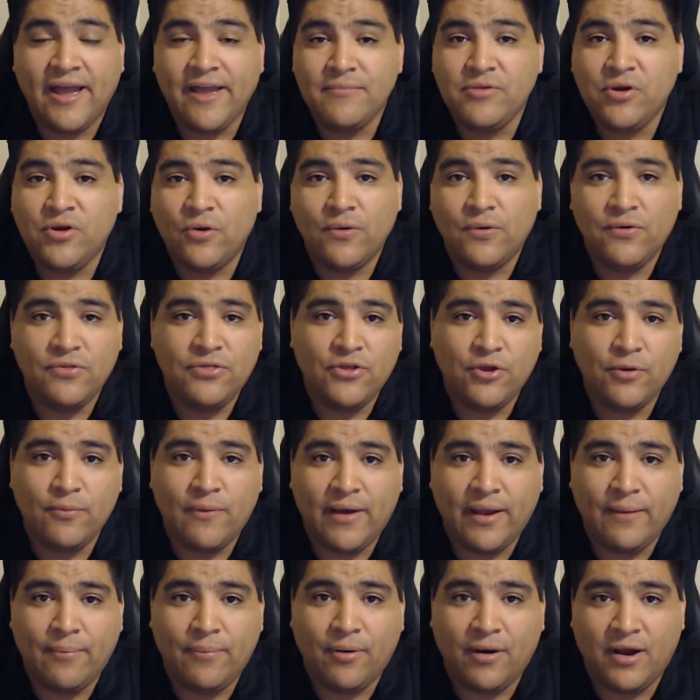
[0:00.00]
going through
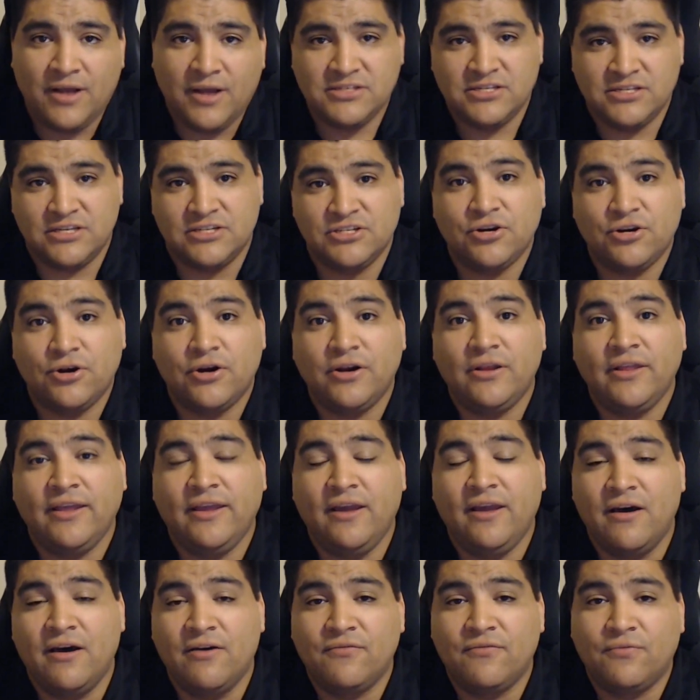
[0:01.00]
my process currently
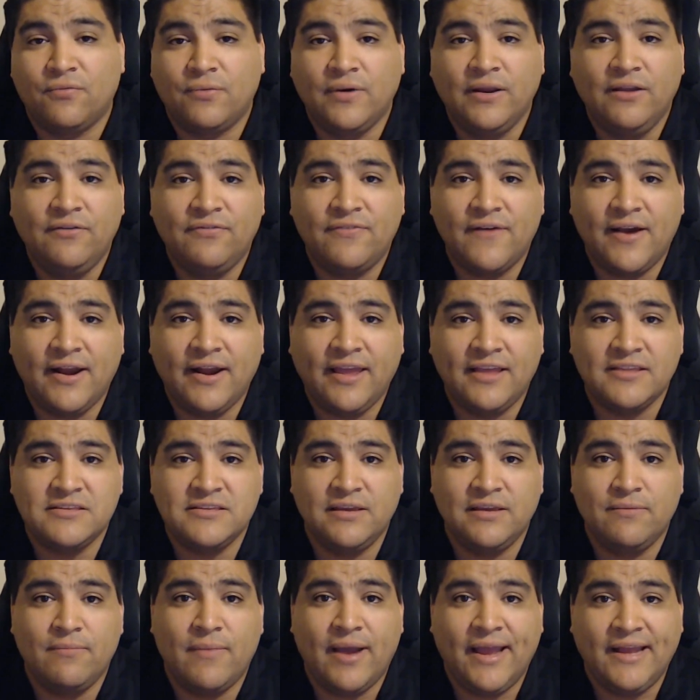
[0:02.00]
of
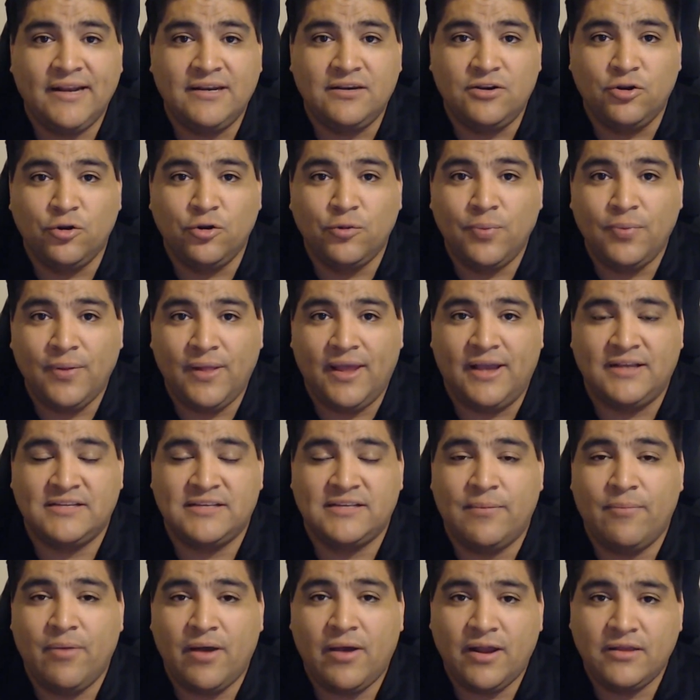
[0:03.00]
refinancing my duplex. I
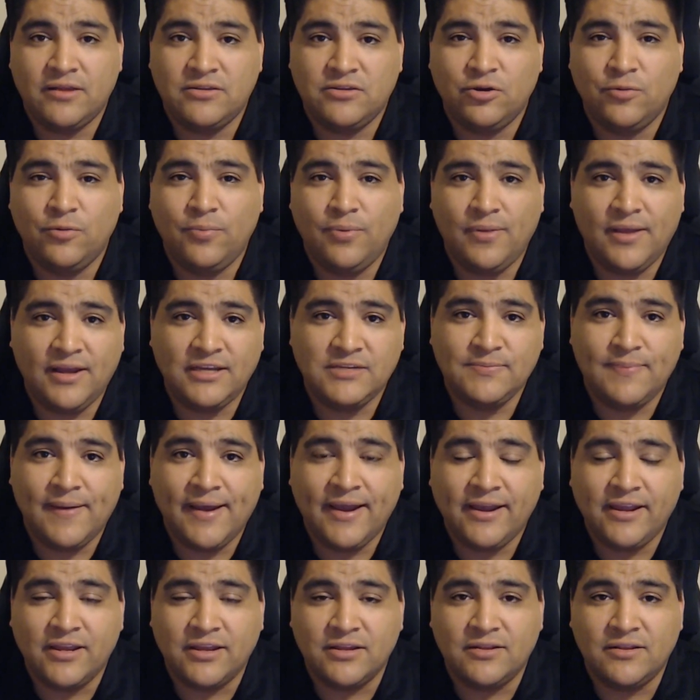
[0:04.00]
bought a duplex
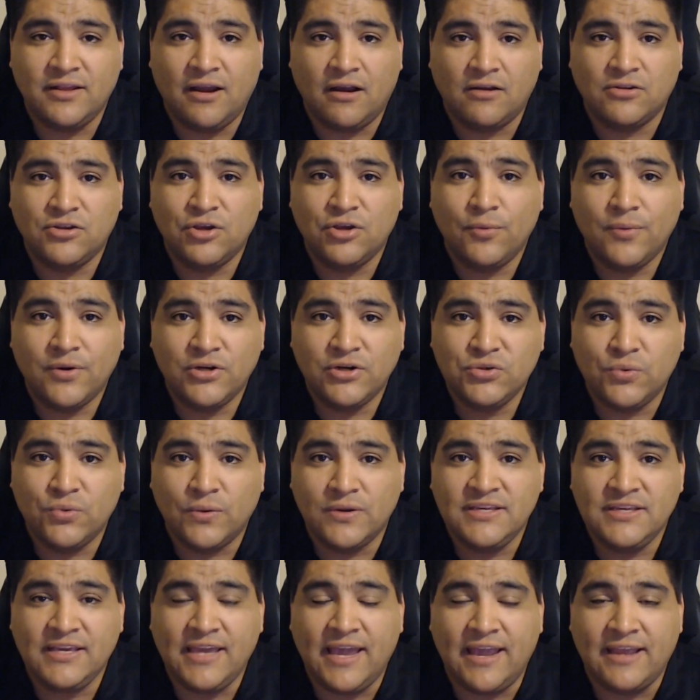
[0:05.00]
back in October
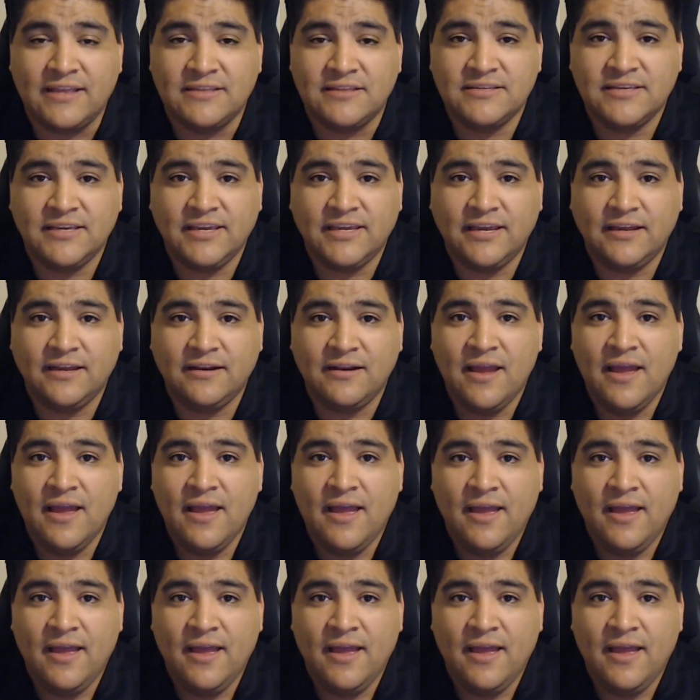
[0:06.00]
2018.